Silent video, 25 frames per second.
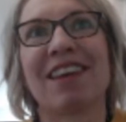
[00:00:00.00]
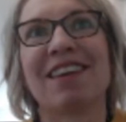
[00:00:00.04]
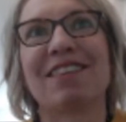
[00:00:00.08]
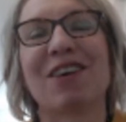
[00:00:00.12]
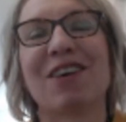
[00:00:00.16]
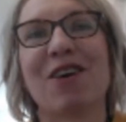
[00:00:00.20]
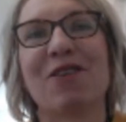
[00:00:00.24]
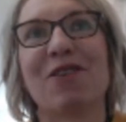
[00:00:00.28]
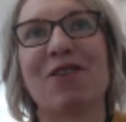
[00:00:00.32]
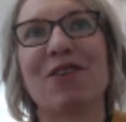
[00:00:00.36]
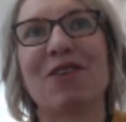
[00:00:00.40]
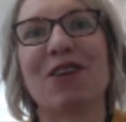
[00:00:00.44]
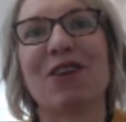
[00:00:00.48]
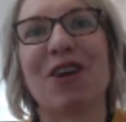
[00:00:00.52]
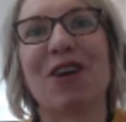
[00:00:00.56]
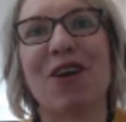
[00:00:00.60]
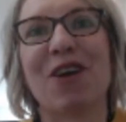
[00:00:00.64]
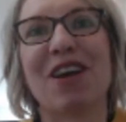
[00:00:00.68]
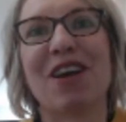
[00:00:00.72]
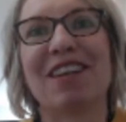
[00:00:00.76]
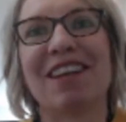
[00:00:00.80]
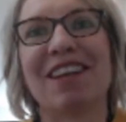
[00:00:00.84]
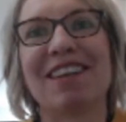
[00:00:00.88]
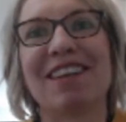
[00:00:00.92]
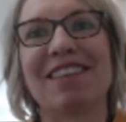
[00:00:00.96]
So, you know,
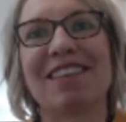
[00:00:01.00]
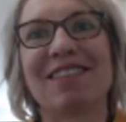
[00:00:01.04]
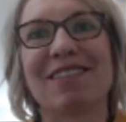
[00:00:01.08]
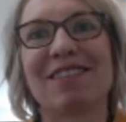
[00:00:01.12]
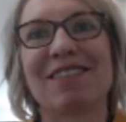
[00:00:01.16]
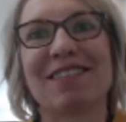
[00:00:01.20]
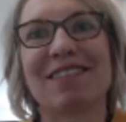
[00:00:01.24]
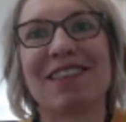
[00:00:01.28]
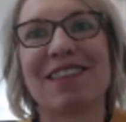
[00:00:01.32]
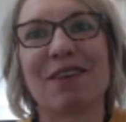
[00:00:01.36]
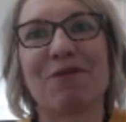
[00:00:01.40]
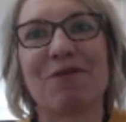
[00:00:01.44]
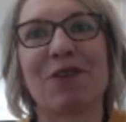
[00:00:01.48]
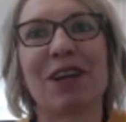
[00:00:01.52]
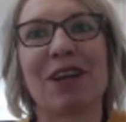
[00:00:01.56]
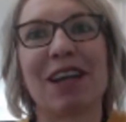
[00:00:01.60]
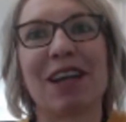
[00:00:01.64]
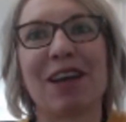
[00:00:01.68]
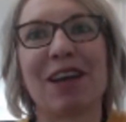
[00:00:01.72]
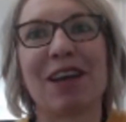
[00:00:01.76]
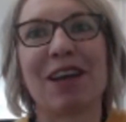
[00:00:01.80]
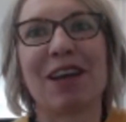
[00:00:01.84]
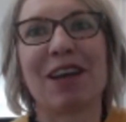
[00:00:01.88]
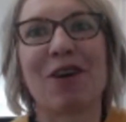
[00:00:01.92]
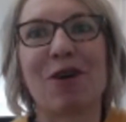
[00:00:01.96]
it is
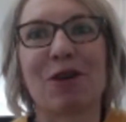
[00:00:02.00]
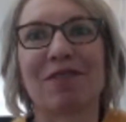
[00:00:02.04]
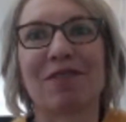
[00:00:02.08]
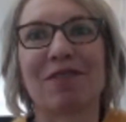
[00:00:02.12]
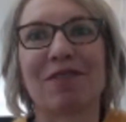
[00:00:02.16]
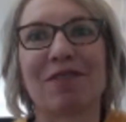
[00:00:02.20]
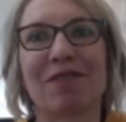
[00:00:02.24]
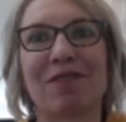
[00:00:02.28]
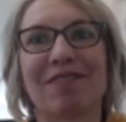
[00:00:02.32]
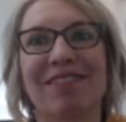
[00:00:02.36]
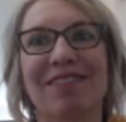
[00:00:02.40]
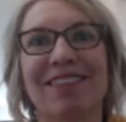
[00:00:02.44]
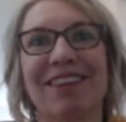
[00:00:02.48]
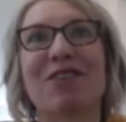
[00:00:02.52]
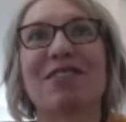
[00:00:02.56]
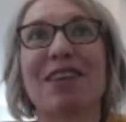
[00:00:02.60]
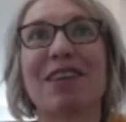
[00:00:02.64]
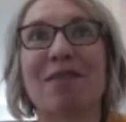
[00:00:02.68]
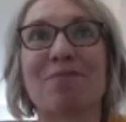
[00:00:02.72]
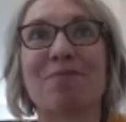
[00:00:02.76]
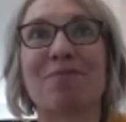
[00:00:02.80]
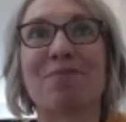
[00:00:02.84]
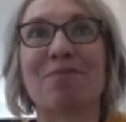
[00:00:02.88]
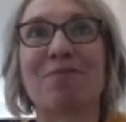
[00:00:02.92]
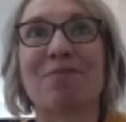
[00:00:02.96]
definitely on, you know,
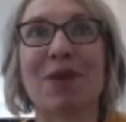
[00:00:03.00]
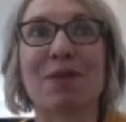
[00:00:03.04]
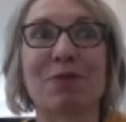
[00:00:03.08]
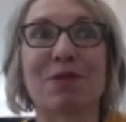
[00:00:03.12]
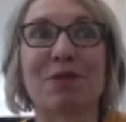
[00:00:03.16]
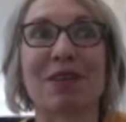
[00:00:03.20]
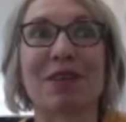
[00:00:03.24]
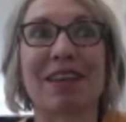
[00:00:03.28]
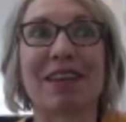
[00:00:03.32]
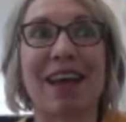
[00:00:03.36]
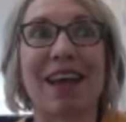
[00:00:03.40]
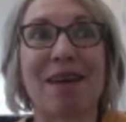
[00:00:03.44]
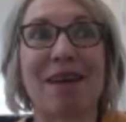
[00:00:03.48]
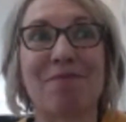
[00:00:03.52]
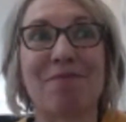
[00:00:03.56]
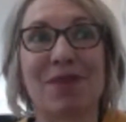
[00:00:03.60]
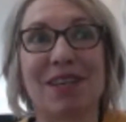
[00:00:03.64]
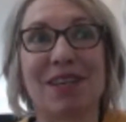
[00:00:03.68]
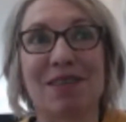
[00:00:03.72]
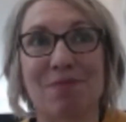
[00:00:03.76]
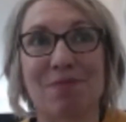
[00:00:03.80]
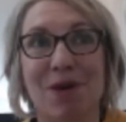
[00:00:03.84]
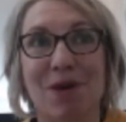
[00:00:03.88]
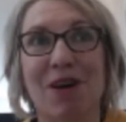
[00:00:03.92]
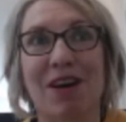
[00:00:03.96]
some people's
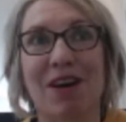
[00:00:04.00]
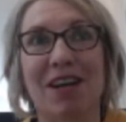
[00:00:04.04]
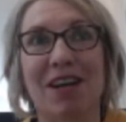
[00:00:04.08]
companies'